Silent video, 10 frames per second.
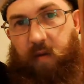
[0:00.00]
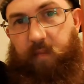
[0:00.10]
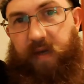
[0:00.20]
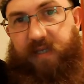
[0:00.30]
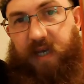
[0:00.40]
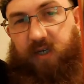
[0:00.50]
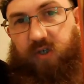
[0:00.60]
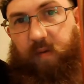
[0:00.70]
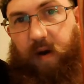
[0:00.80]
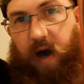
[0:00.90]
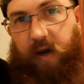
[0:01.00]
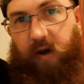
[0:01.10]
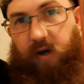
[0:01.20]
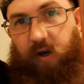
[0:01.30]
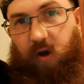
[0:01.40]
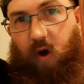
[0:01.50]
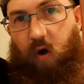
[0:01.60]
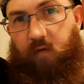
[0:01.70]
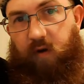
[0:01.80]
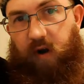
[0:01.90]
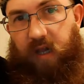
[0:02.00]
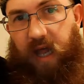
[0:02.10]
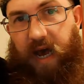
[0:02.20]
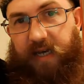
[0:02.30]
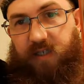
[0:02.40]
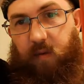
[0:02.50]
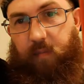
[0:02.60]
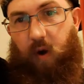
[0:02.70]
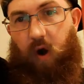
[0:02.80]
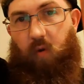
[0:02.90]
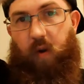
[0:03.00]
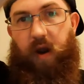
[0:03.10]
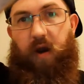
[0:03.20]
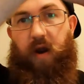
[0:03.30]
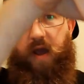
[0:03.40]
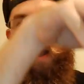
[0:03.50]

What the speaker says: Mid-century modern Culver glass barware.